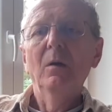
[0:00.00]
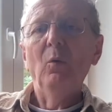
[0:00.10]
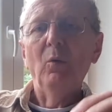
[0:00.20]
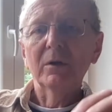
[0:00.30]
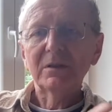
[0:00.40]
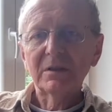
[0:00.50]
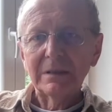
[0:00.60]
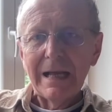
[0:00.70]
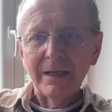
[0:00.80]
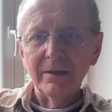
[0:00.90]
What's
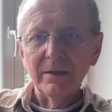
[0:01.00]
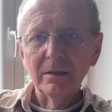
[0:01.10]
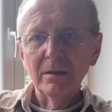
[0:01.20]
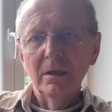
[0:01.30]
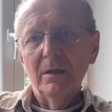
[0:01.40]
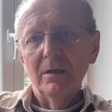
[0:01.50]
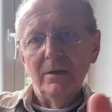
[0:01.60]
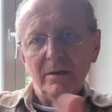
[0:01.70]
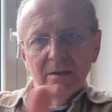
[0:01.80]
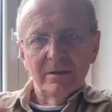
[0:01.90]
lacking
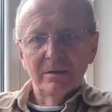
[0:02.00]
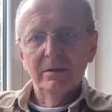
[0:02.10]
is